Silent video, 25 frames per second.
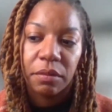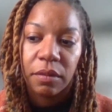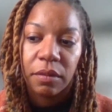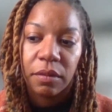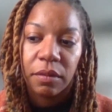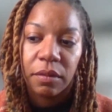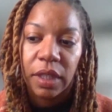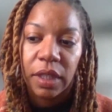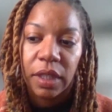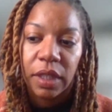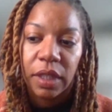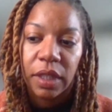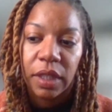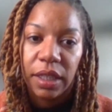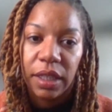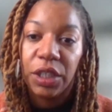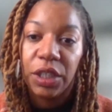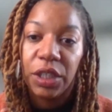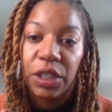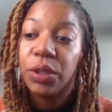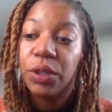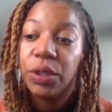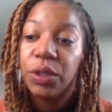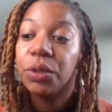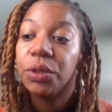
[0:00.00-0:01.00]

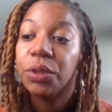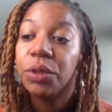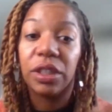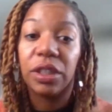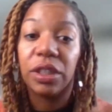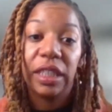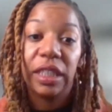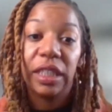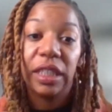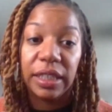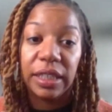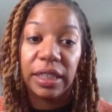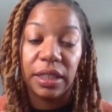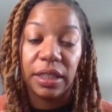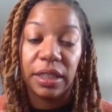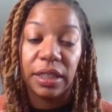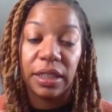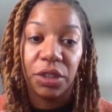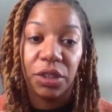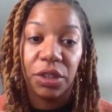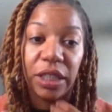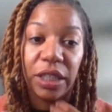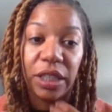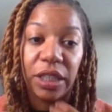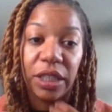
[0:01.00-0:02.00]
usually the
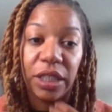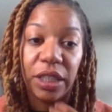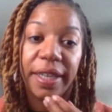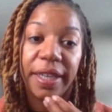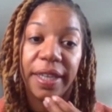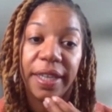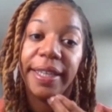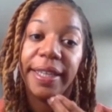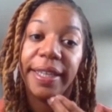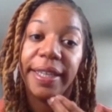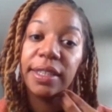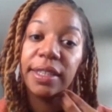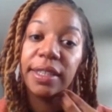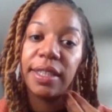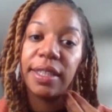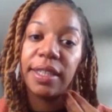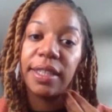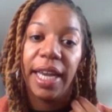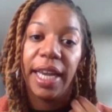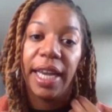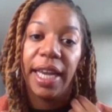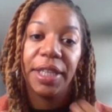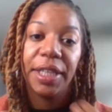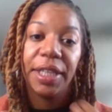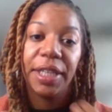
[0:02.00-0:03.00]
situation is that
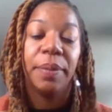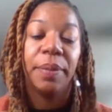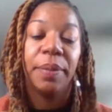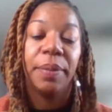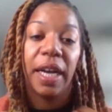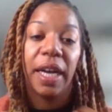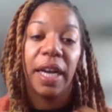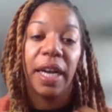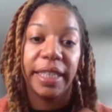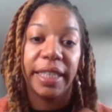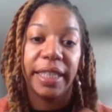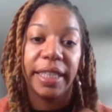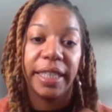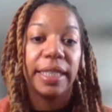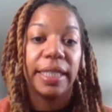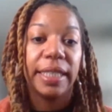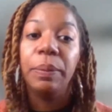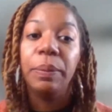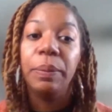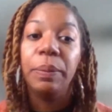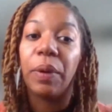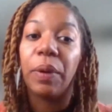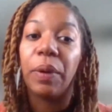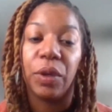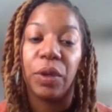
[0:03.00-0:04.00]
your body at some
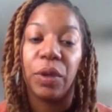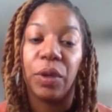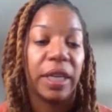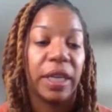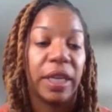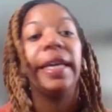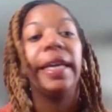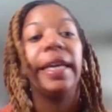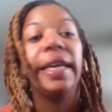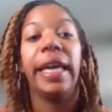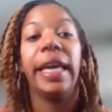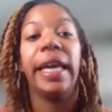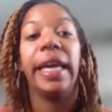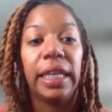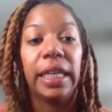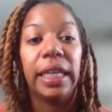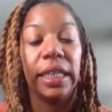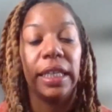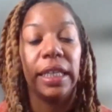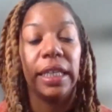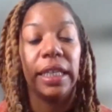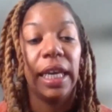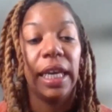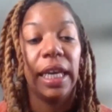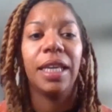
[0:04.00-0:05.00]
point will kick in
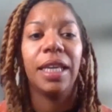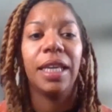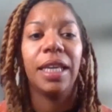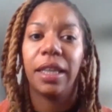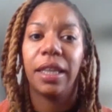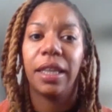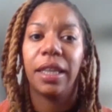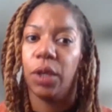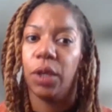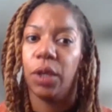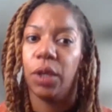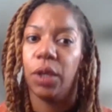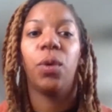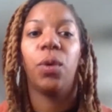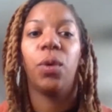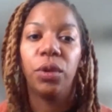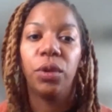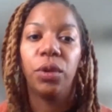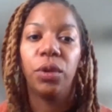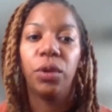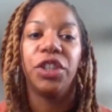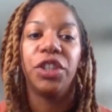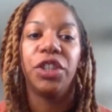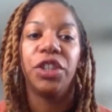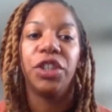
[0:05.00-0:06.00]
and say like, oh, hold on, you're
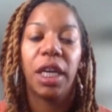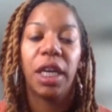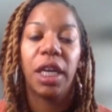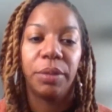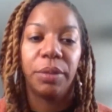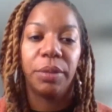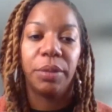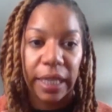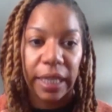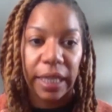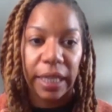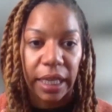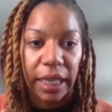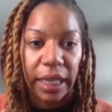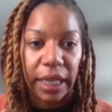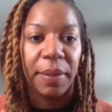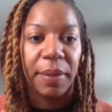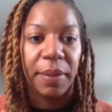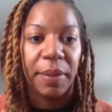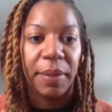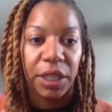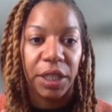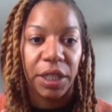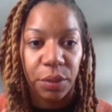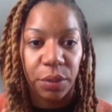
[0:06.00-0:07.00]
not breathing, and make
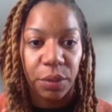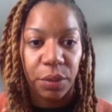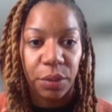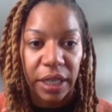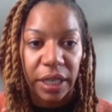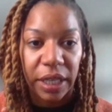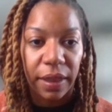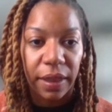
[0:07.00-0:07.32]
you breathe.